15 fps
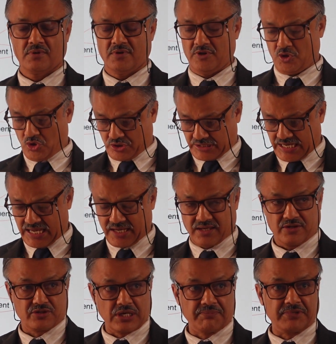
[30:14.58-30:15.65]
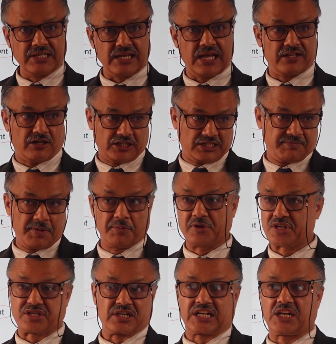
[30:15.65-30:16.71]
You say something and other people
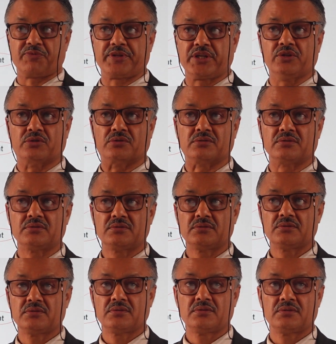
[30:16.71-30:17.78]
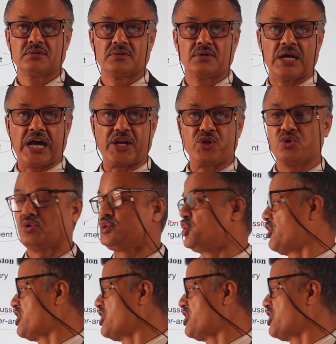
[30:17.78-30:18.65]
disagree with you, and you